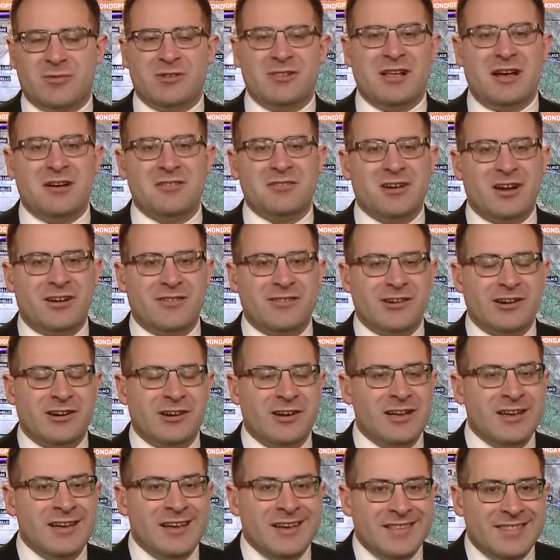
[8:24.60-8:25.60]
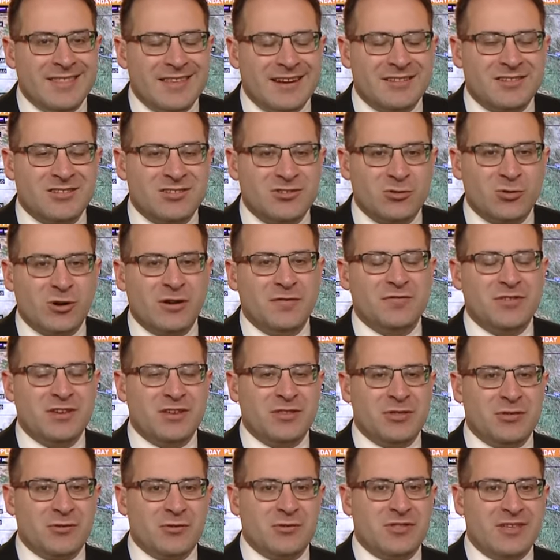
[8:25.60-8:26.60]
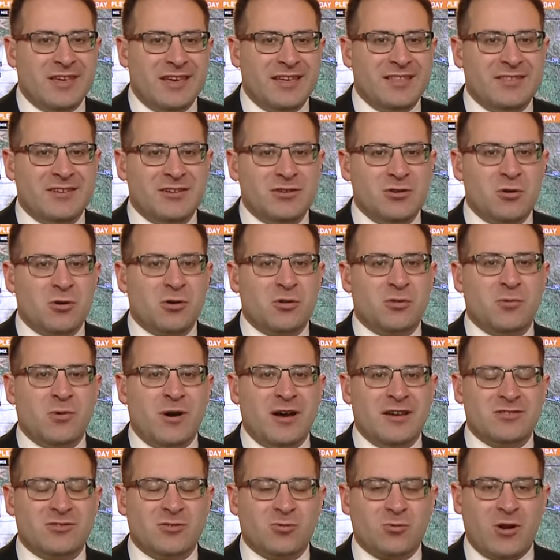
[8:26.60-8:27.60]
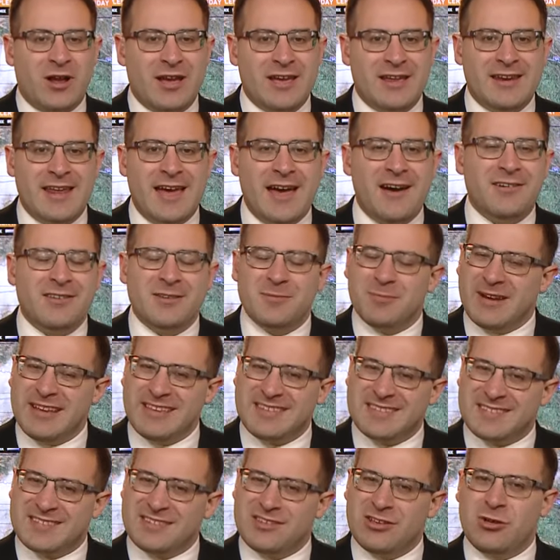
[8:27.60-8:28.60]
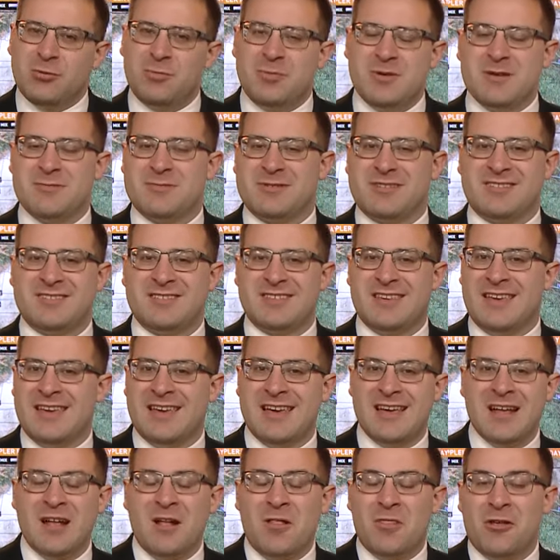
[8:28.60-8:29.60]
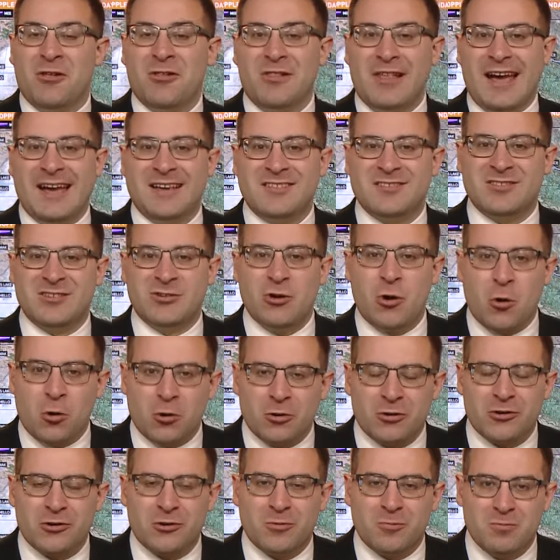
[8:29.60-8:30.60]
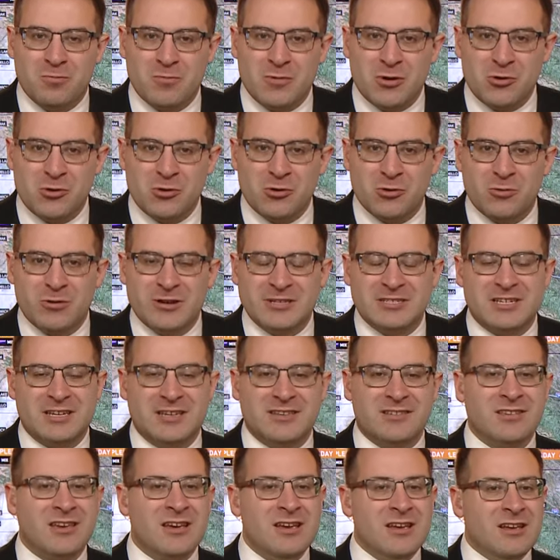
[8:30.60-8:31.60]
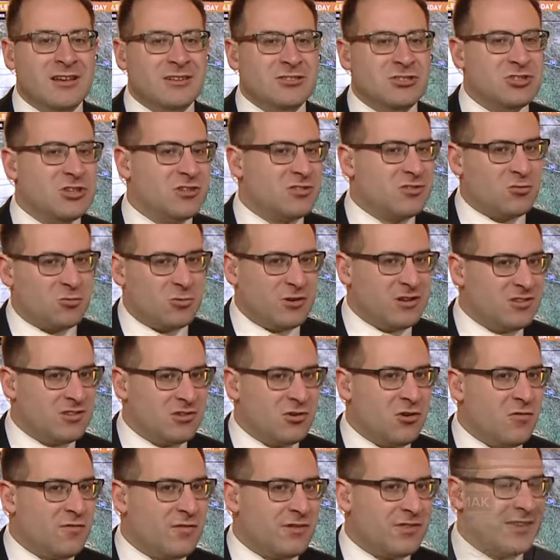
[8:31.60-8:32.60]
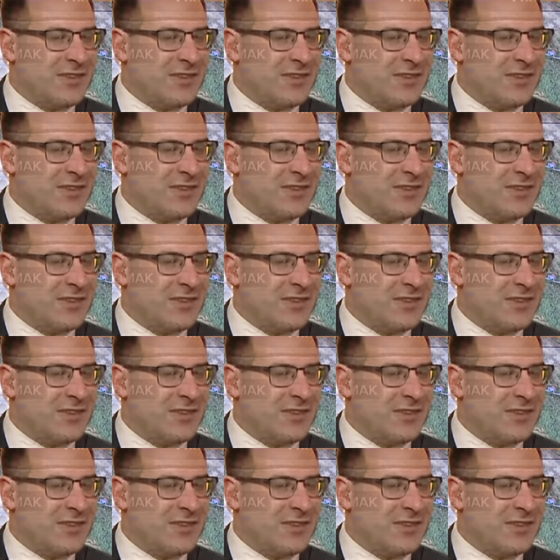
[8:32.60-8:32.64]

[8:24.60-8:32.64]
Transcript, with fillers: cloud cover that is drifting through the inland northwest right now. You might still be able to see the last quarter moon, which has just risen over